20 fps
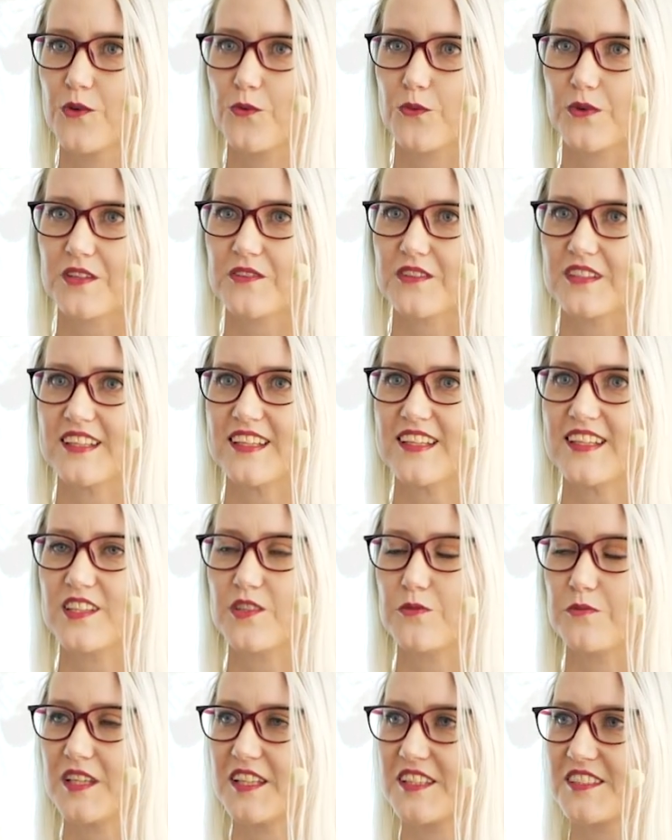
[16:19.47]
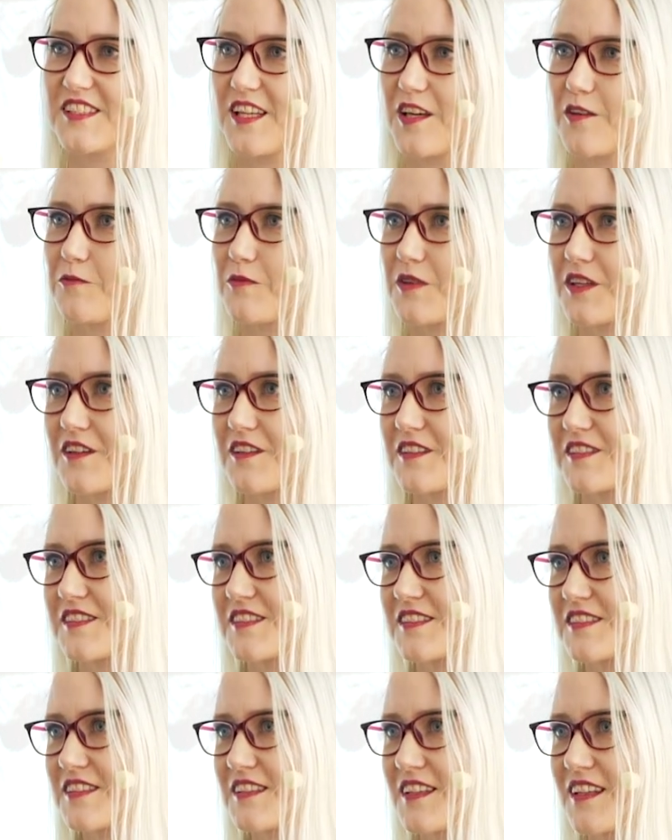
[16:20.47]
We don't need to be the same
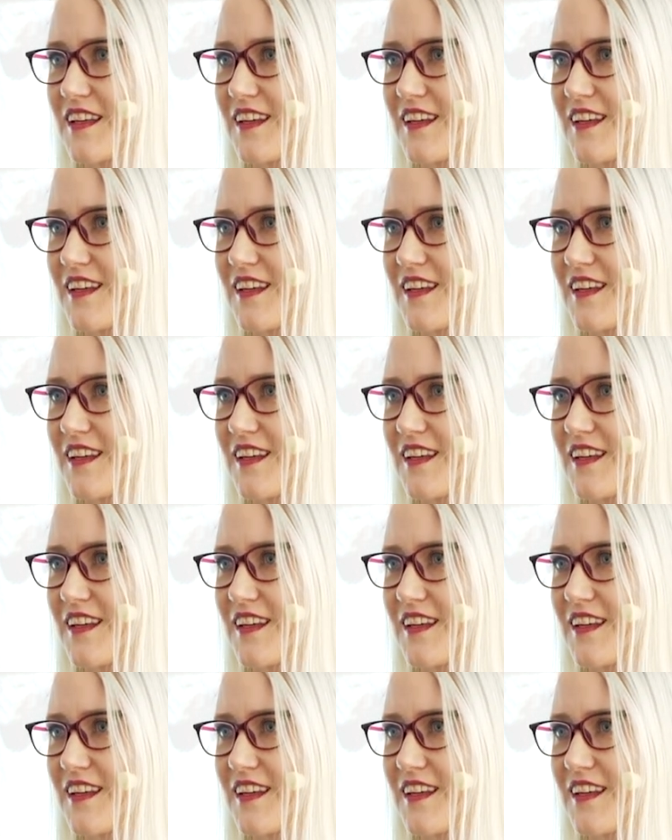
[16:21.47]
because